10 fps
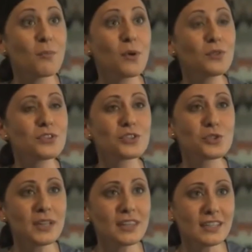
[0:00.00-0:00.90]
both to
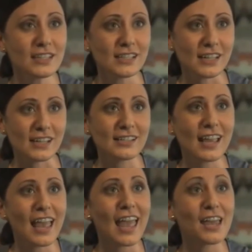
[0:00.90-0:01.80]
treat the disease
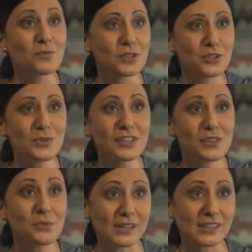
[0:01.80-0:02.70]
and reduce
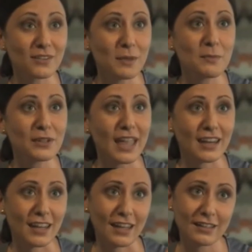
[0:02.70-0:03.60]
the risk of people
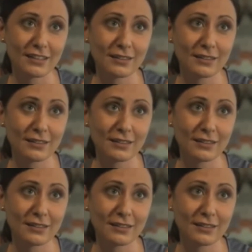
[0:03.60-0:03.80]
getting it.